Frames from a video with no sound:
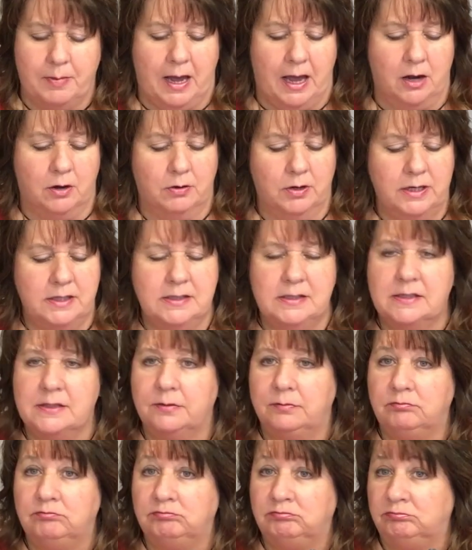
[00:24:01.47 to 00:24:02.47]
batteries.
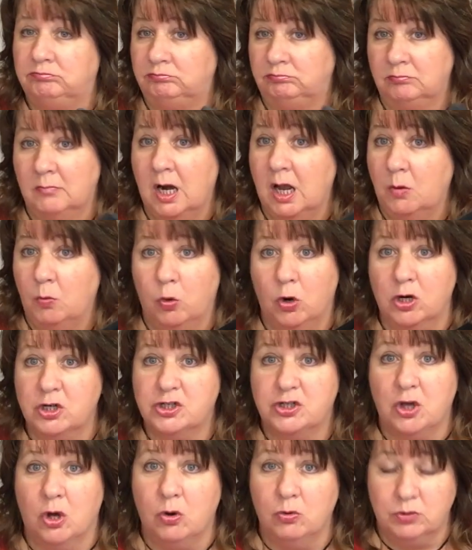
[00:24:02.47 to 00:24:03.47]

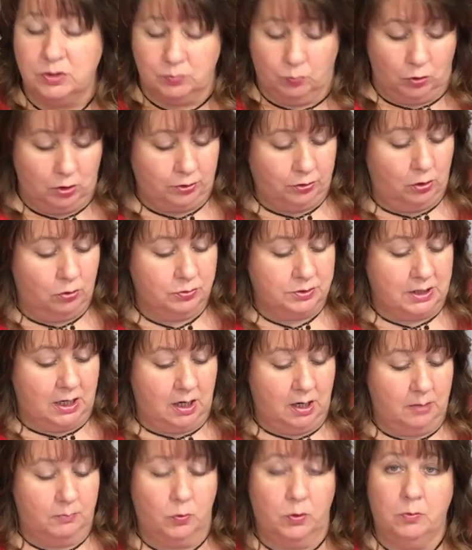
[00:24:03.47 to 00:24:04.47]
Worked the whole
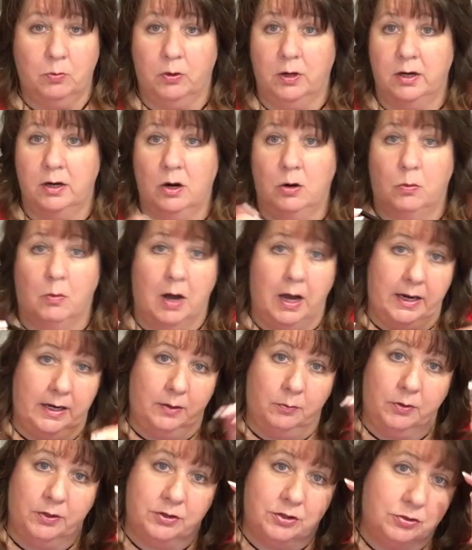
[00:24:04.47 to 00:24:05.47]
time we were in
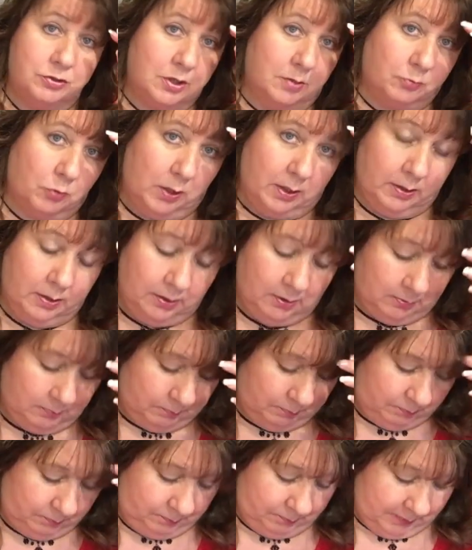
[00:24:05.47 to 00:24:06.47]
Hawaii with 2 AA
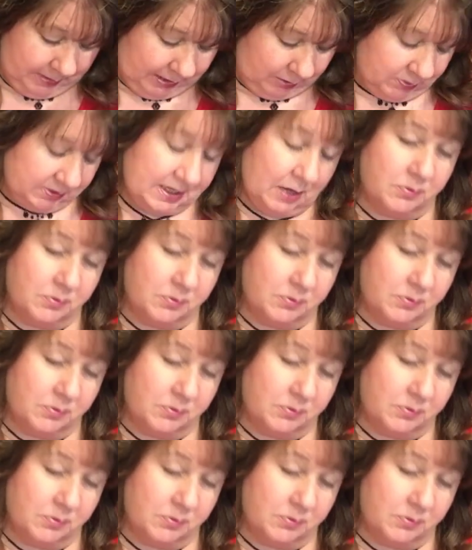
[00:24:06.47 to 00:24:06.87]
batteries.